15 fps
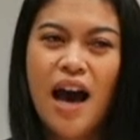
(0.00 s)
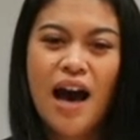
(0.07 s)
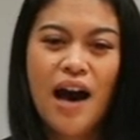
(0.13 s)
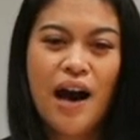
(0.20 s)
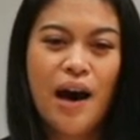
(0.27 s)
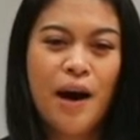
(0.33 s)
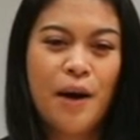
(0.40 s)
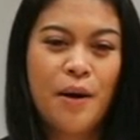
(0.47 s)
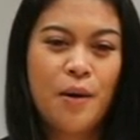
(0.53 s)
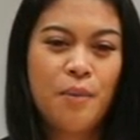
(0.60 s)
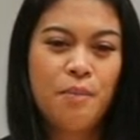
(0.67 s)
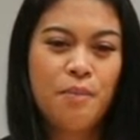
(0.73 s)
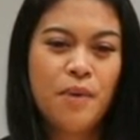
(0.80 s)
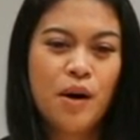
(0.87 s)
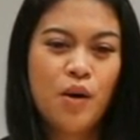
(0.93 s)

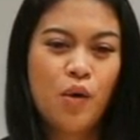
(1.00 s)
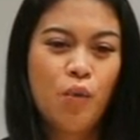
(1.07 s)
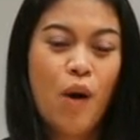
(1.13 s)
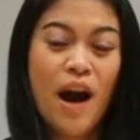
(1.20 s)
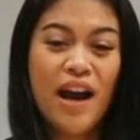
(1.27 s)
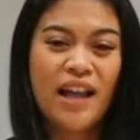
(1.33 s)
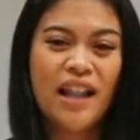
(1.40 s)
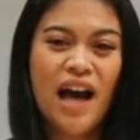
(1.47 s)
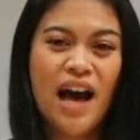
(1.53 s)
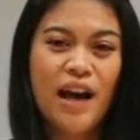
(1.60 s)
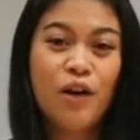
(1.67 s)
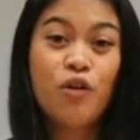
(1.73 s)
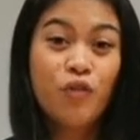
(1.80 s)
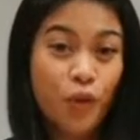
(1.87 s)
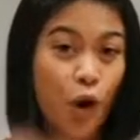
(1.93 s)

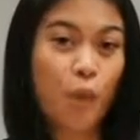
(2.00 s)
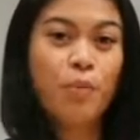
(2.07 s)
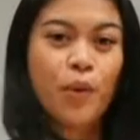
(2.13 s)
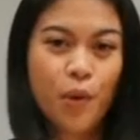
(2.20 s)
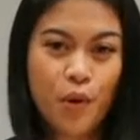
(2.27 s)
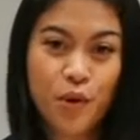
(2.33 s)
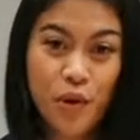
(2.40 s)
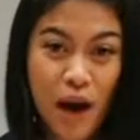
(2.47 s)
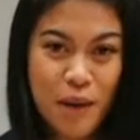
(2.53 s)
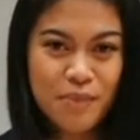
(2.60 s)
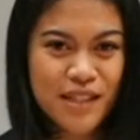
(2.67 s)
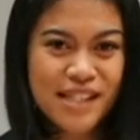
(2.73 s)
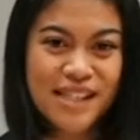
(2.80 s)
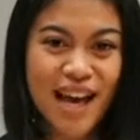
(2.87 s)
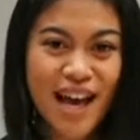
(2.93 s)
YLI overall
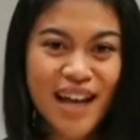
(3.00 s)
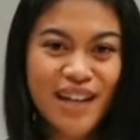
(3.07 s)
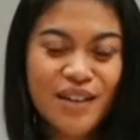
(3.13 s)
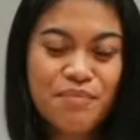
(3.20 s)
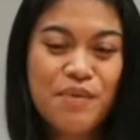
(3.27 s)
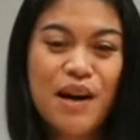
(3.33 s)
program design,